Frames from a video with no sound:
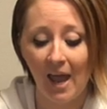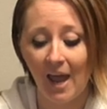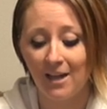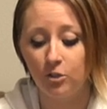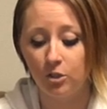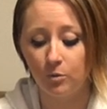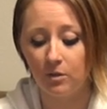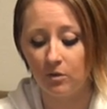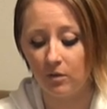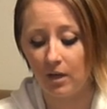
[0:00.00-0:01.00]
and do
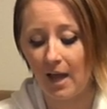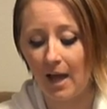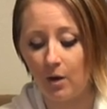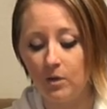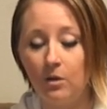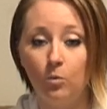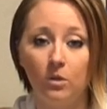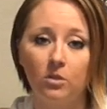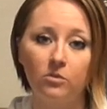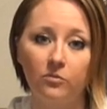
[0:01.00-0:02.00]
it how it
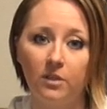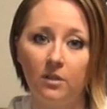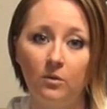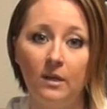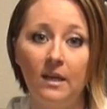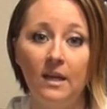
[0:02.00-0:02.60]
works for you.